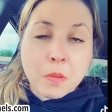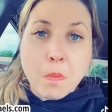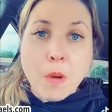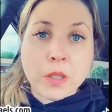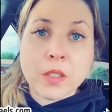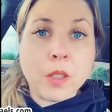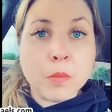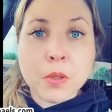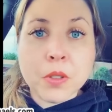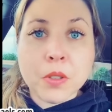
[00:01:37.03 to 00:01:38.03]
to
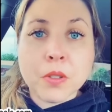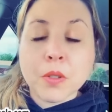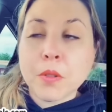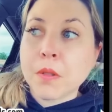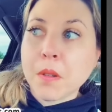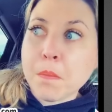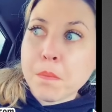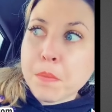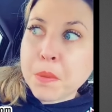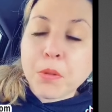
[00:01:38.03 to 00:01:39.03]
Muslims,
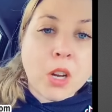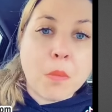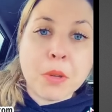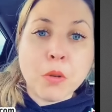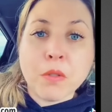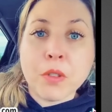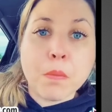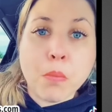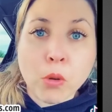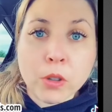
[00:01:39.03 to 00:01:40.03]
people coming over
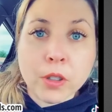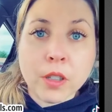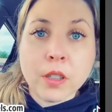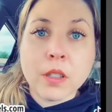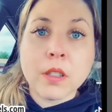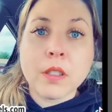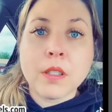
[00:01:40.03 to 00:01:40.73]
the border,